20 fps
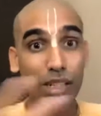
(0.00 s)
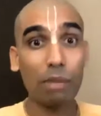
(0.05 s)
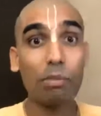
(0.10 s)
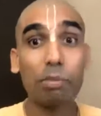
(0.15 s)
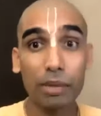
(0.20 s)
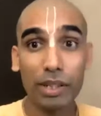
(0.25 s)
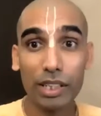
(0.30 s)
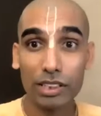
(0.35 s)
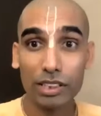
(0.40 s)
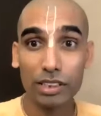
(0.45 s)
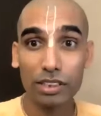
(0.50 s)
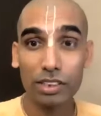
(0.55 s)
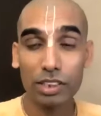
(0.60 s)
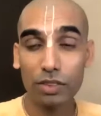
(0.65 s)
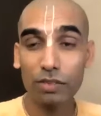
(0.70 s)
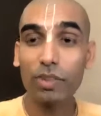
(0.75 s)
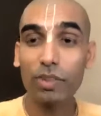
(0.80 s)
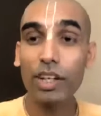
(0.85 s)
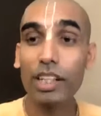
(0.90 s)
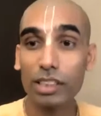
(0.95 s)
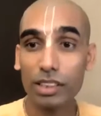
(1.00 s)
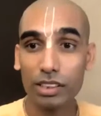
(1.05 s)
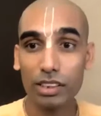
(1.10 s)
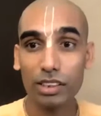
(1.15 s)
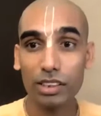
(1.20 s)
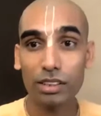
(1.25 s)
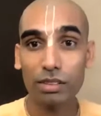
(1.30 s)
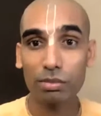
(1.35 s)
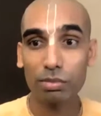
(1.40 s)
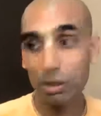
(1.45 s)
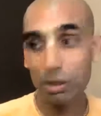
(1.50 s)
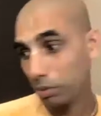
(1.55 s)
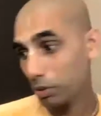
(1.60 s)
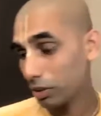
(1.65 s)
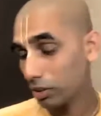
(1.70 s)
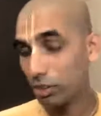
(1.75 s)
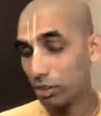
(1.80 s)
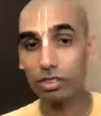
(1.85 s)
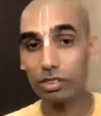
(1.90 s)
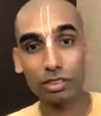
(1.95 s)
companies to work,
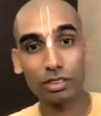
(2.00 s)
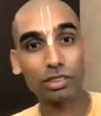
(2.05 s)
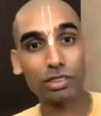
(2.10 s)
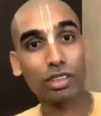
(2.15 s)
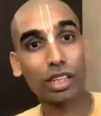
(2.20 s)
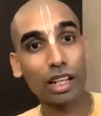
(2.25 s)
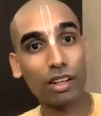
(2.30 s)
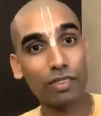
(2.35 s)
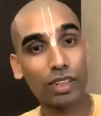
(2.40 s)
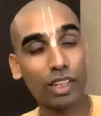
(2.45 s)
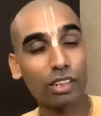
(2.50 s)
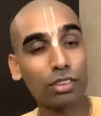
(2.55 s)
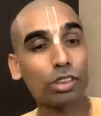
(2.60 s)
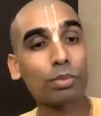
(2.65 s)
people should have very